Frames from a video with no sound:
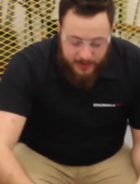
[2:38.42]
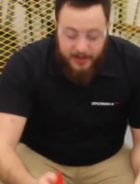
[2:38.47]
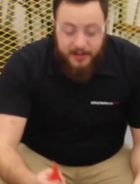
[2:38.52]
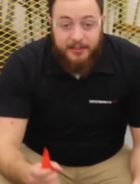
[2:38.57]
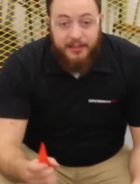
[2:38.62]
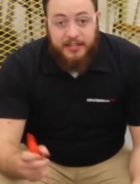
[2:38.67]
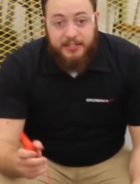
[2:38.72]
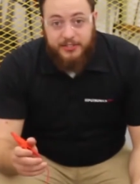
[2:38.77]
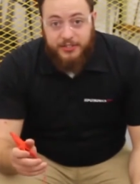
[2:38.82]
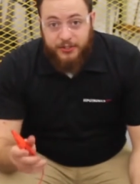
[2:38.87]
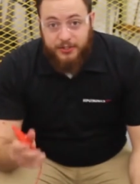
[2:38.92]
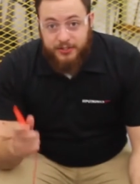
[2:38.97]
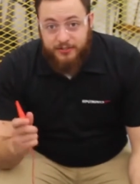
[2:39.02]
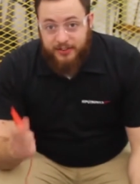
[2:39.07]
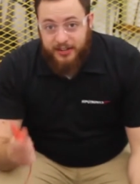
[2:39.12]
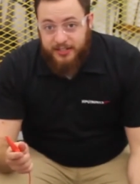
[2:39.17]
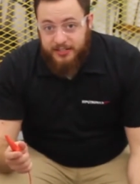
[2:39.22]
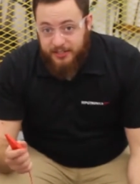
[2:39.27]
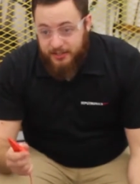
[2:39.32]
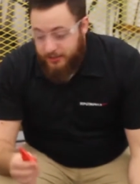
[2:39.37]
and then to your
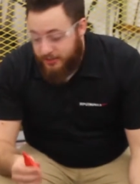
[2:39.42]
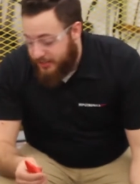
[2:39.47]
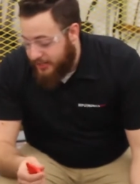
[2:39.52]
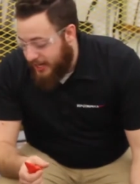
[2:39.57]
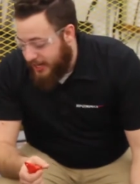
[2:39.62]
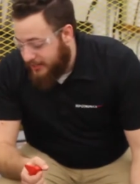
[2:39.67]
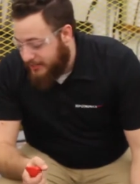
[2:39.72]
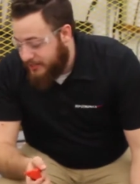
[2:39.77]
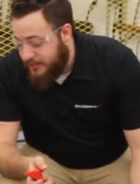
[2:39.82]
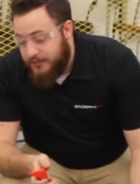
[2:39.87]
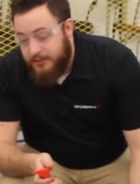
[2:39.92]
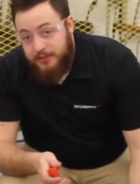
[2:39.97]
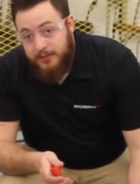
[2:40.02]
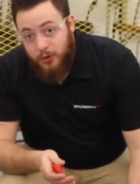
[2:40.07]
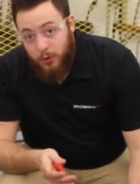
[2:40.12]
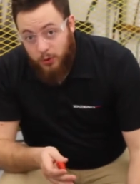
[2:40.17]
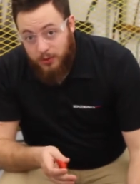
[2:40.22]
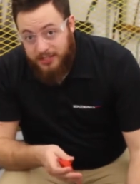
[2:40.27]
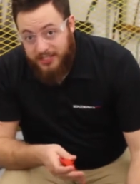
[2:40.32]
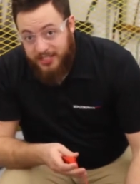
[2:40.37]
device under test,
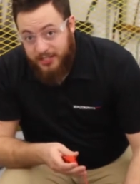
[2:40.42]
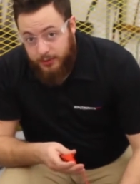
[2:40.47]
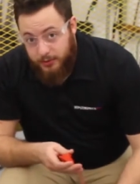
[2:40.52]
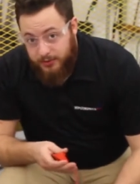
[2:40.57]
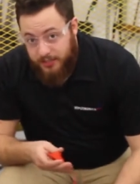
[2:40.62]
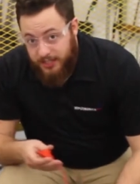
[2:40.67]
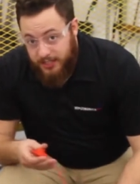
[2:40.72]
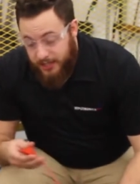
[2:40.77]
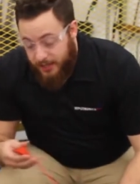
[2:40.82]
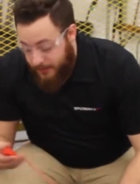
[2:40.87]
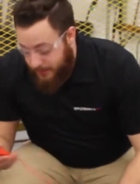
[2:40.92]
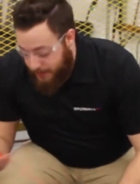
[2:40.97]
or D U T.